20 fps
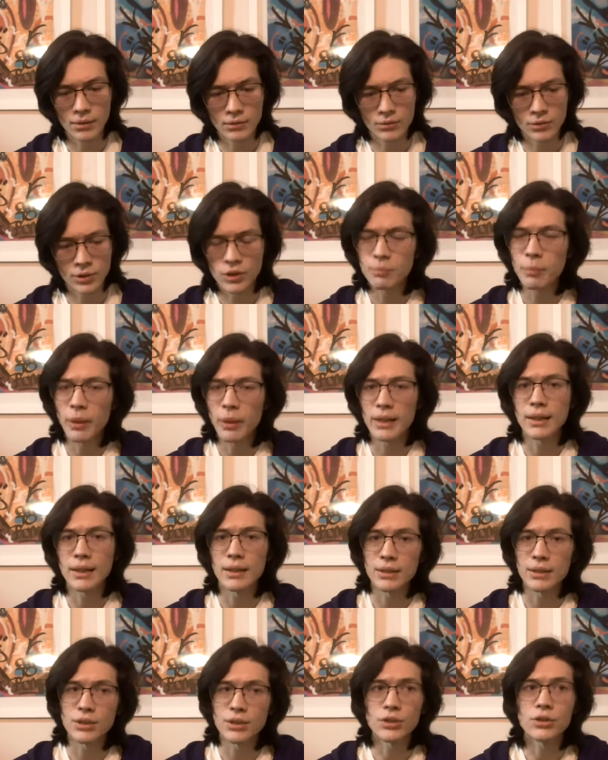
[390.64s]
despite that,
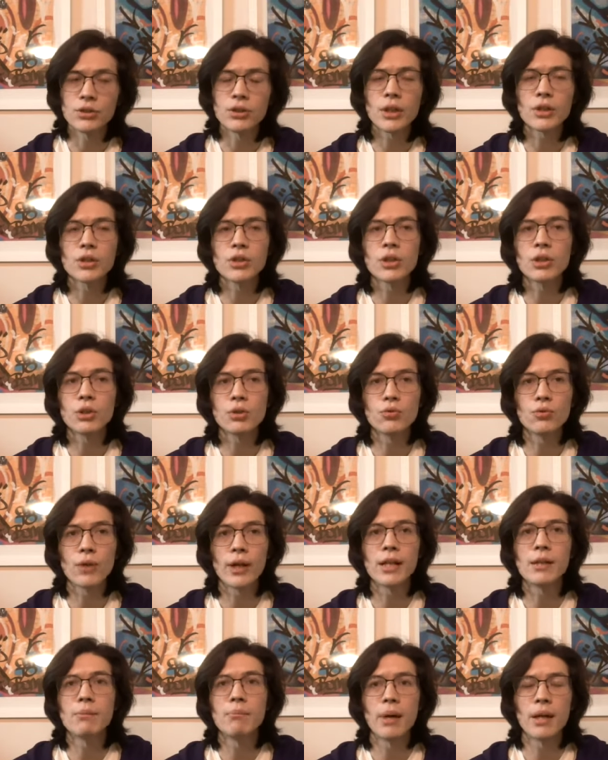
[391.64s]
this is such a
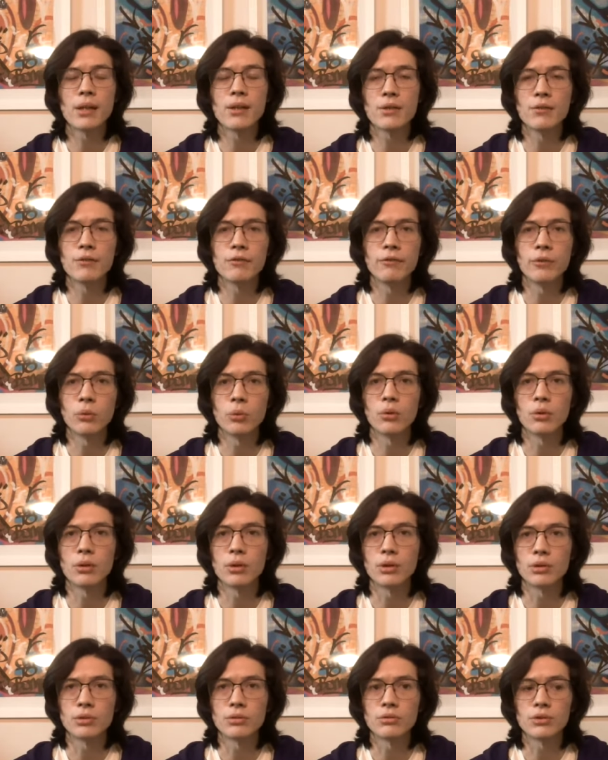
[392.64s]
great method
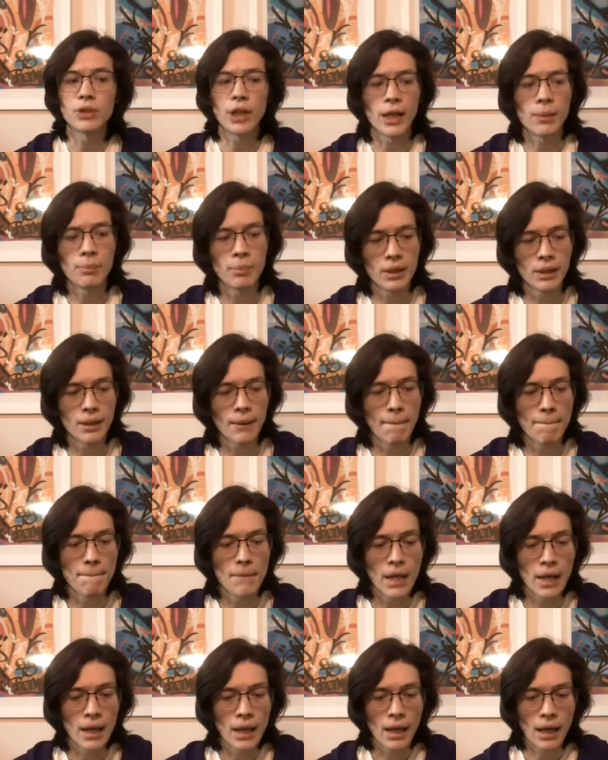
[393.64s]
for typing,
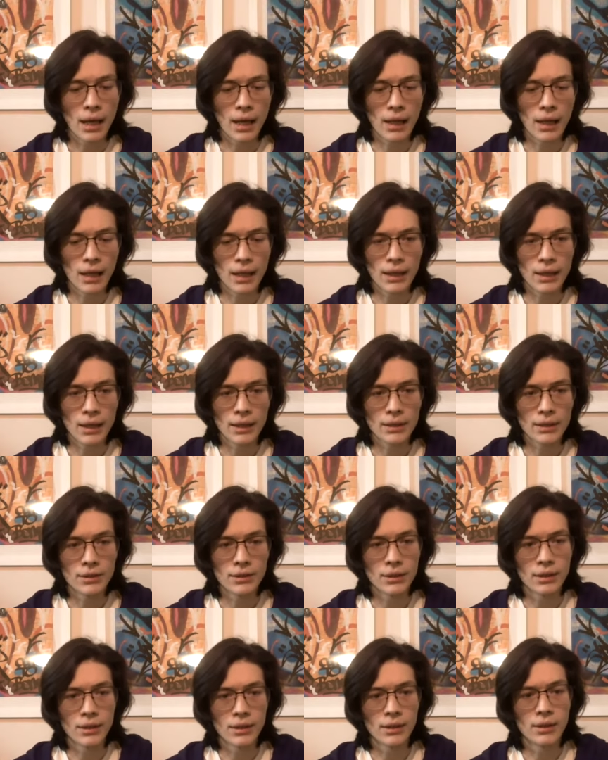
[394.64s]

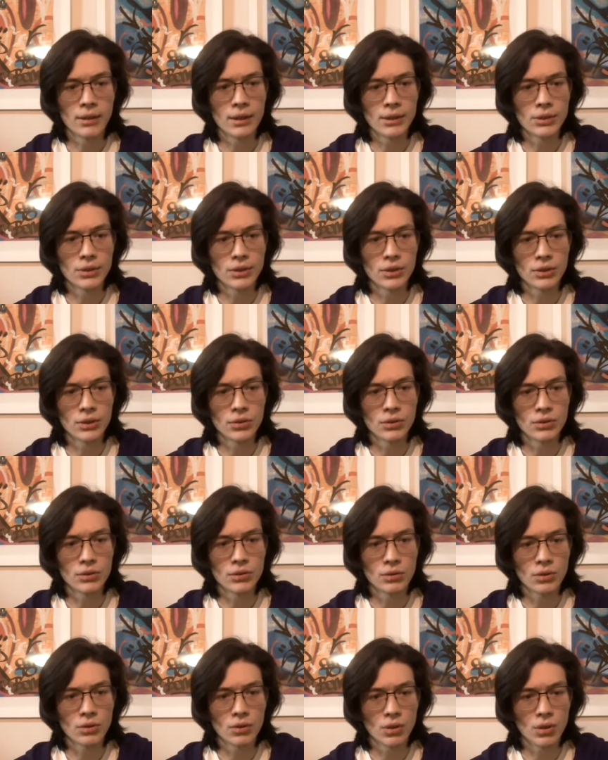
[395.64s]
and this
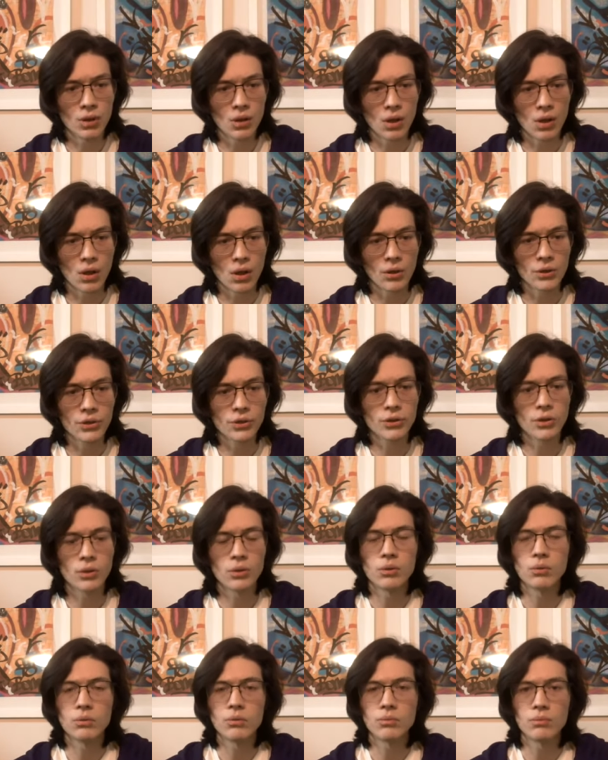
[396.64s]
is
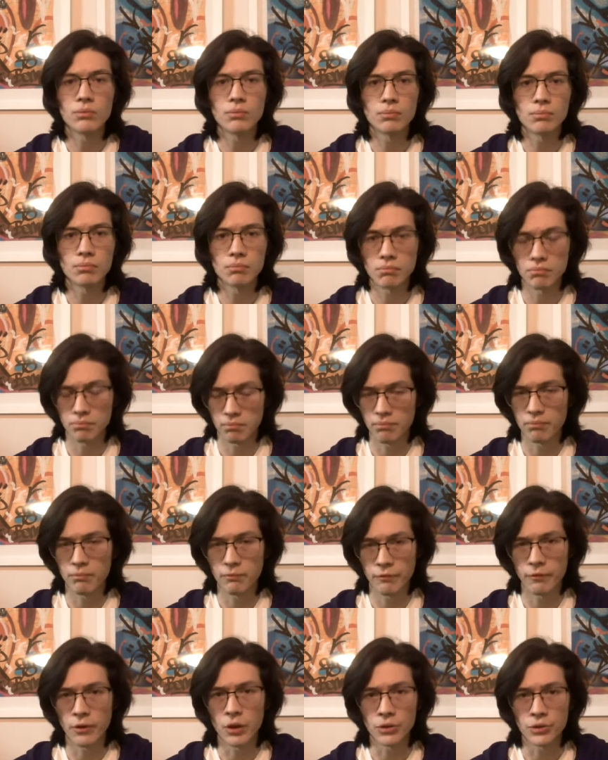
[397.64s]
also
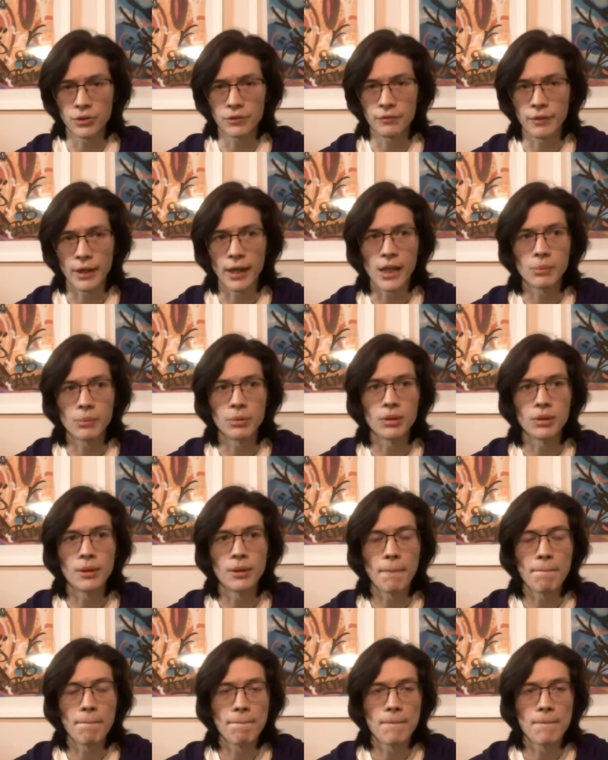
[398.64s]
falsifiable.